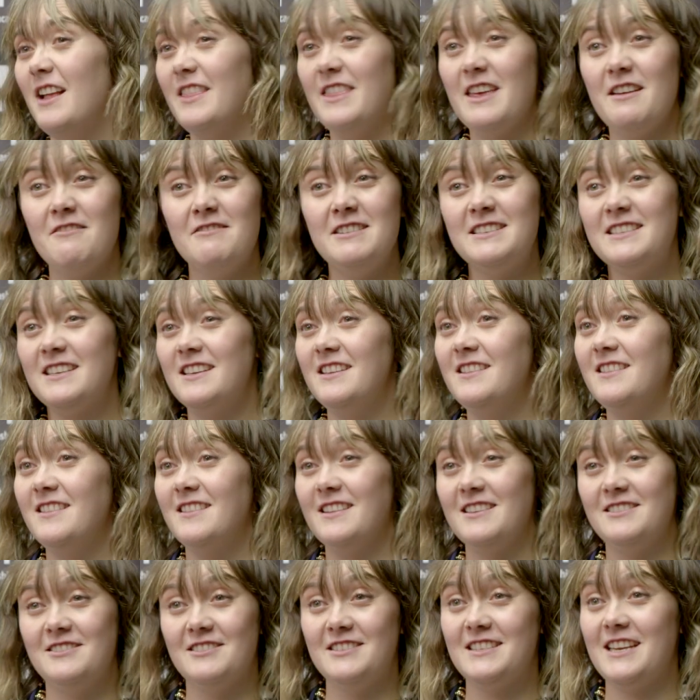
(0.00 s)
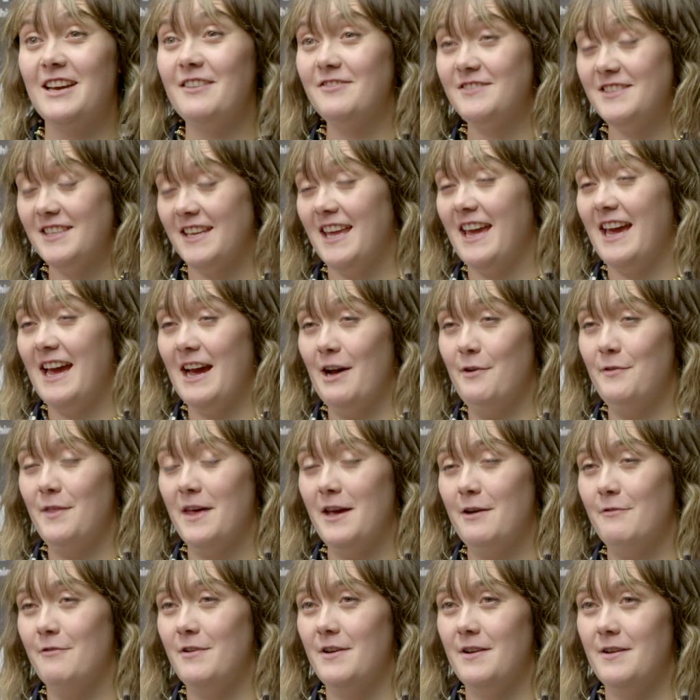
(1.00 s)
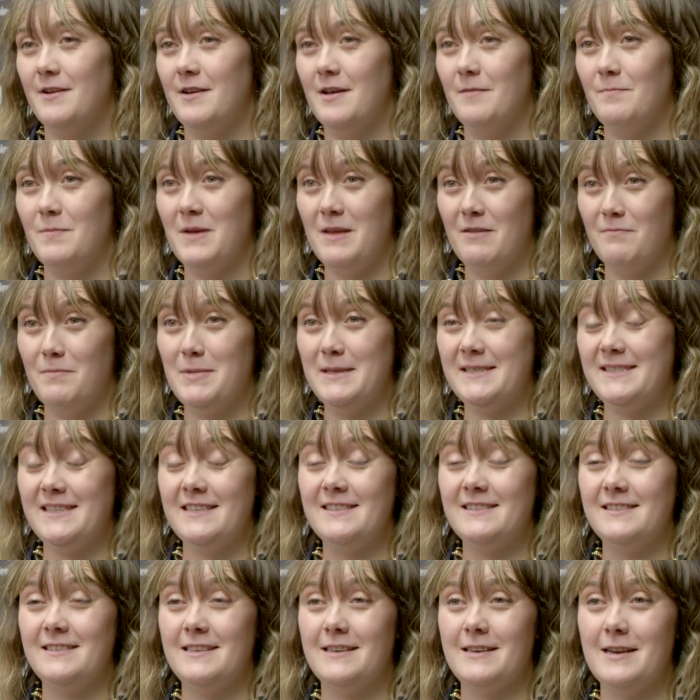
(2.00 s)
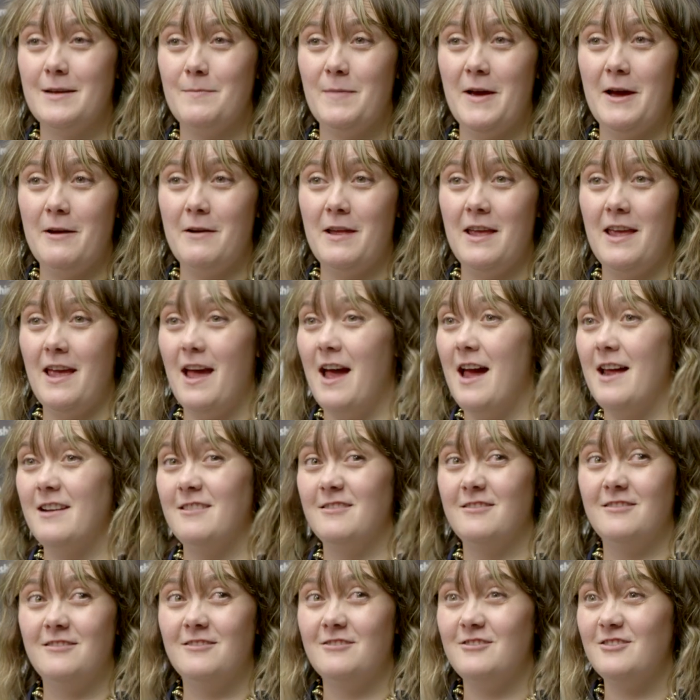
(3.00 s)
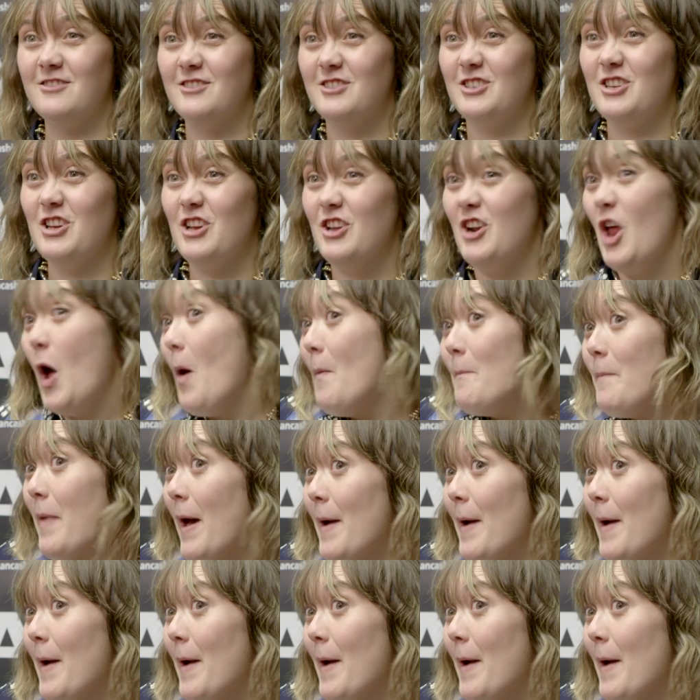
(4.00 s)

There isn't, they just have to get out there and be persistent about it and turn up.